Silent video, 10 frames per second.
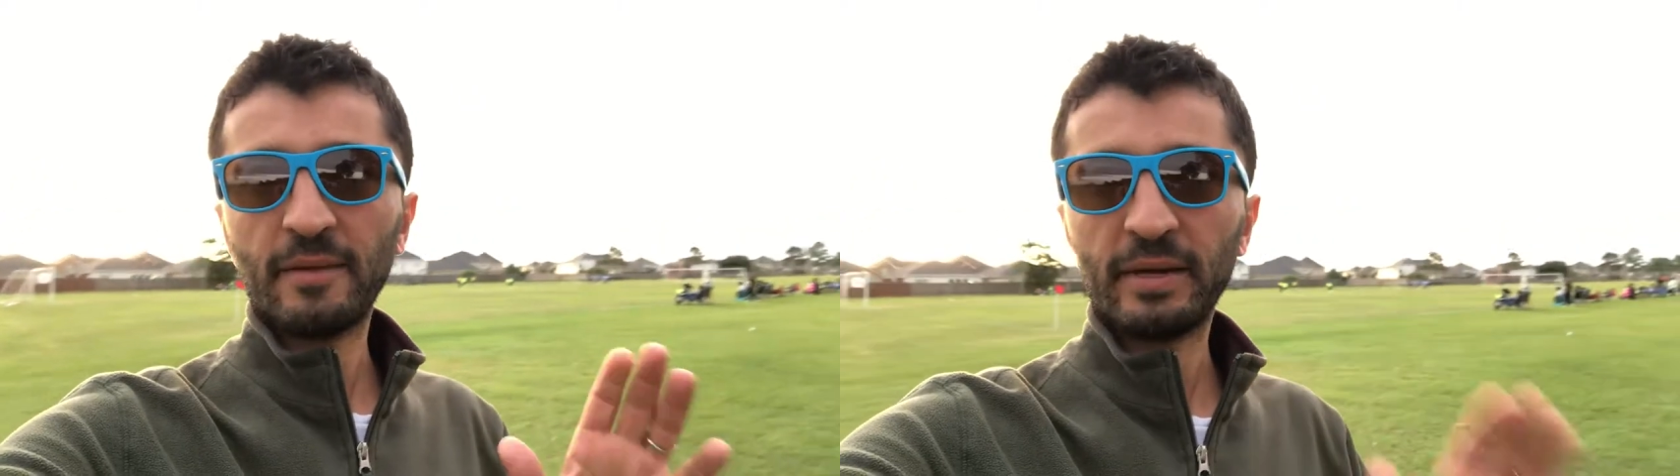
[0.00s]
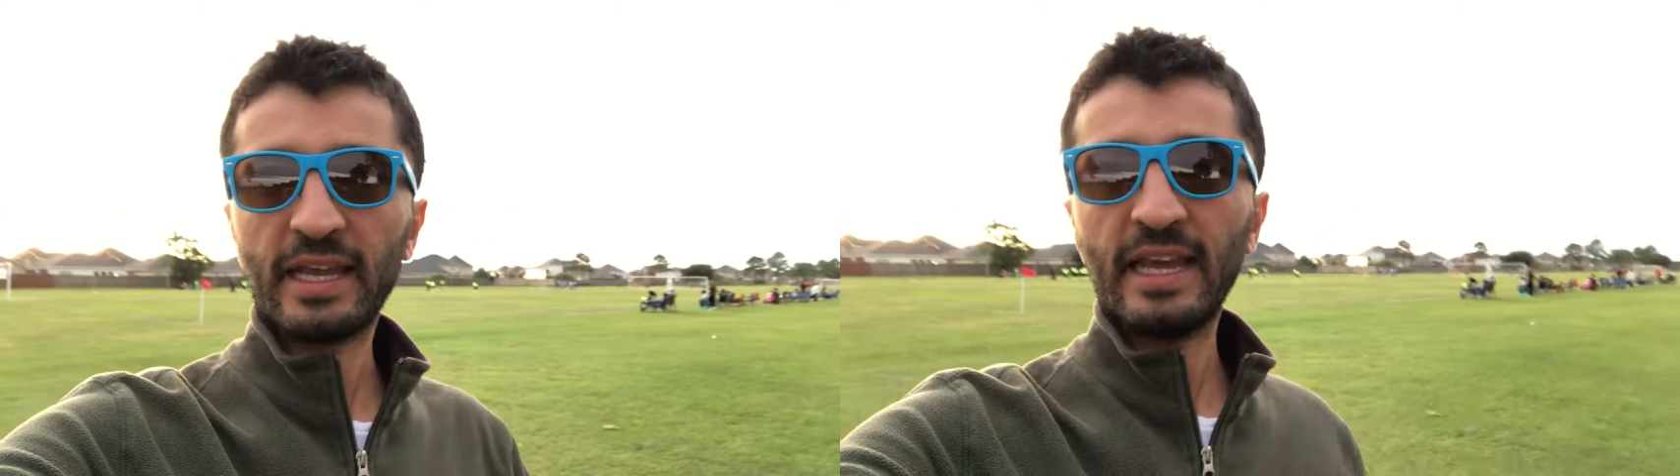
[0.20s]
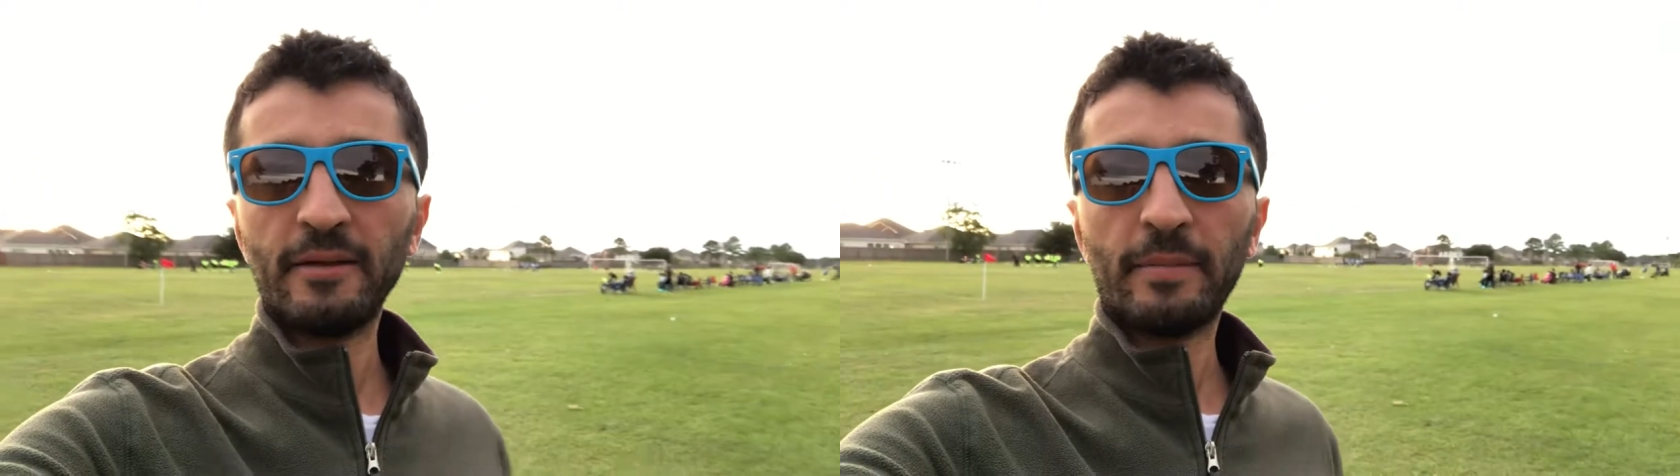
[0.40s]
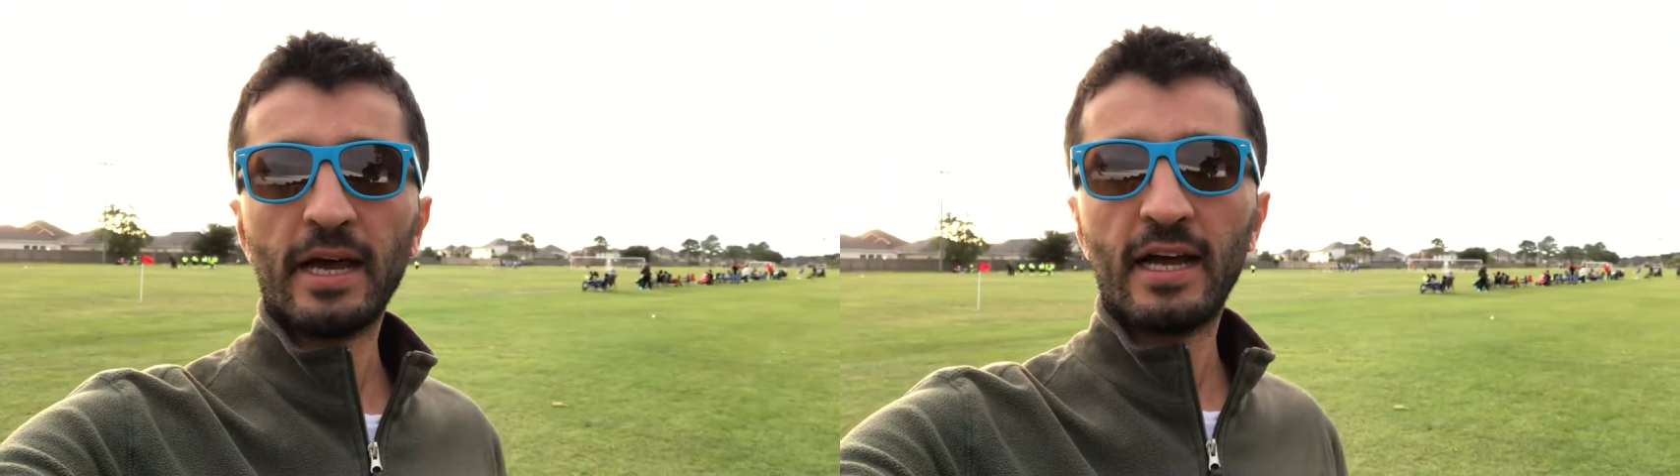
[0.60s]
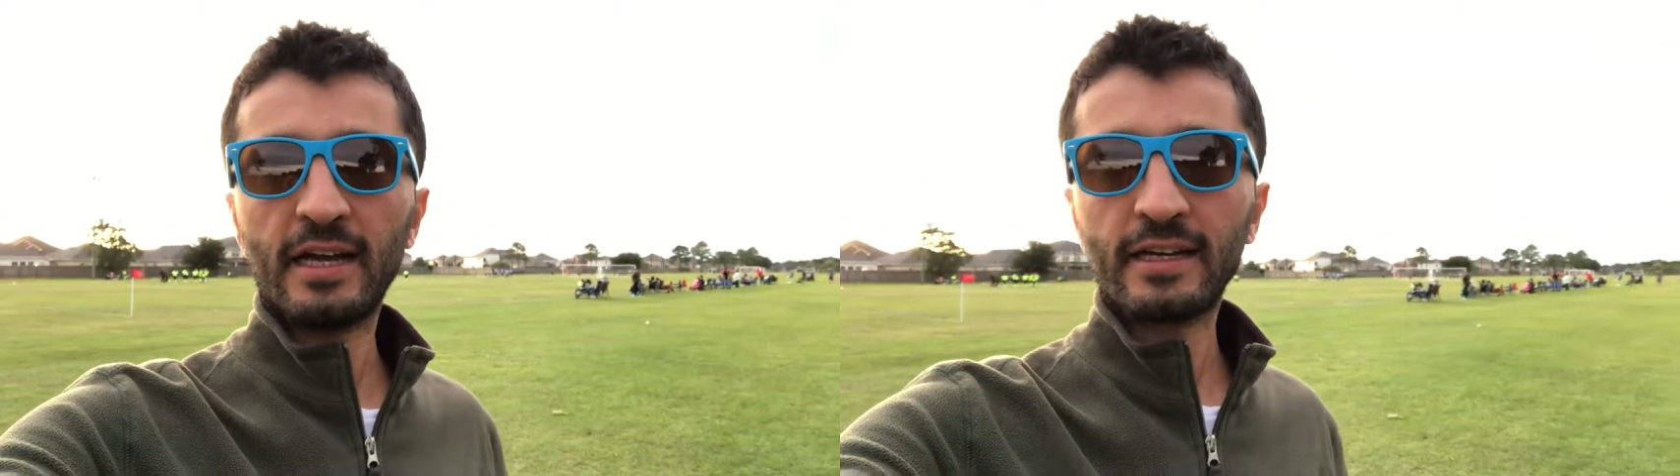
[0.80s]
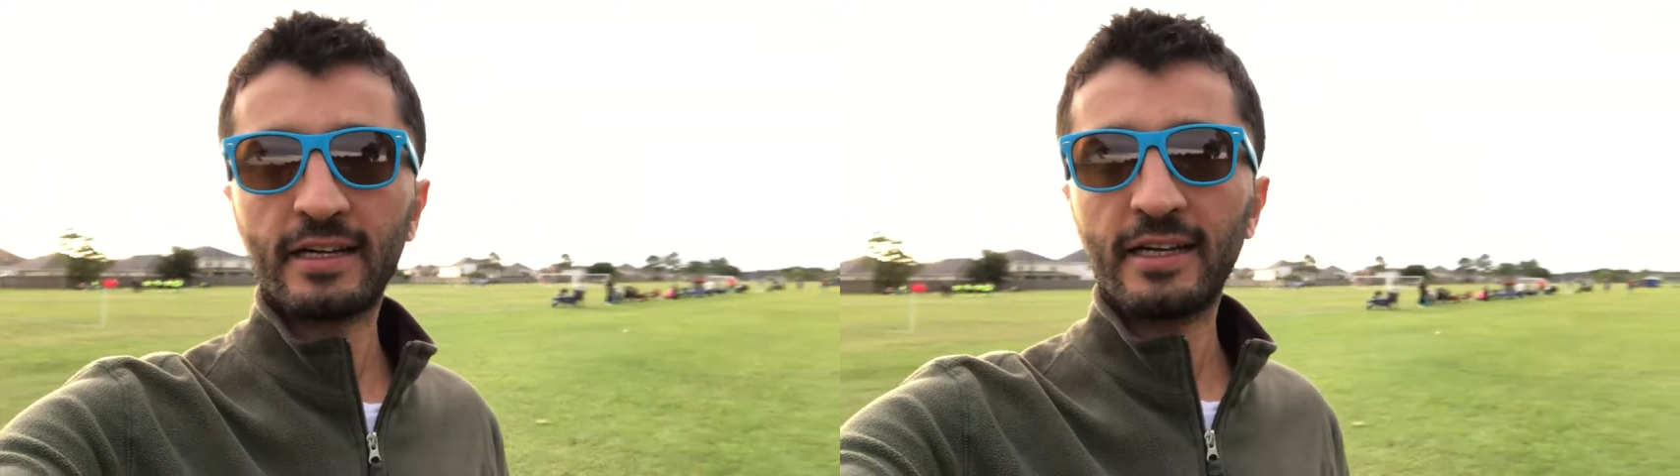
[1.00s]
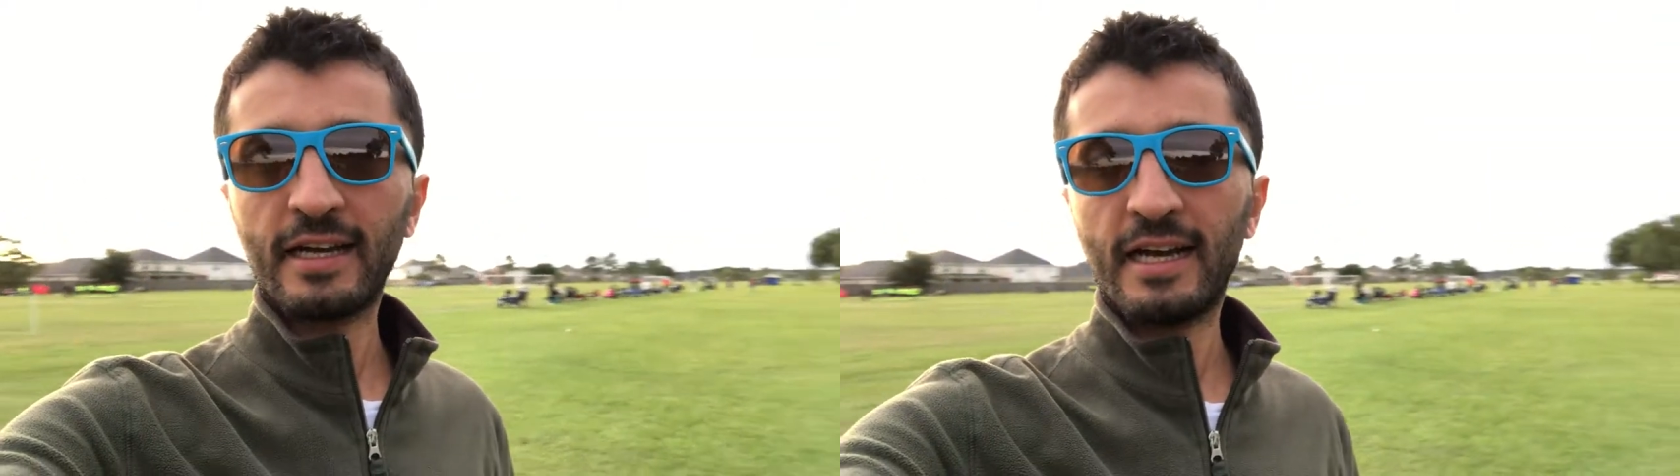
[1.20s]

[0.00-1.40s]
I'm in Katy Park.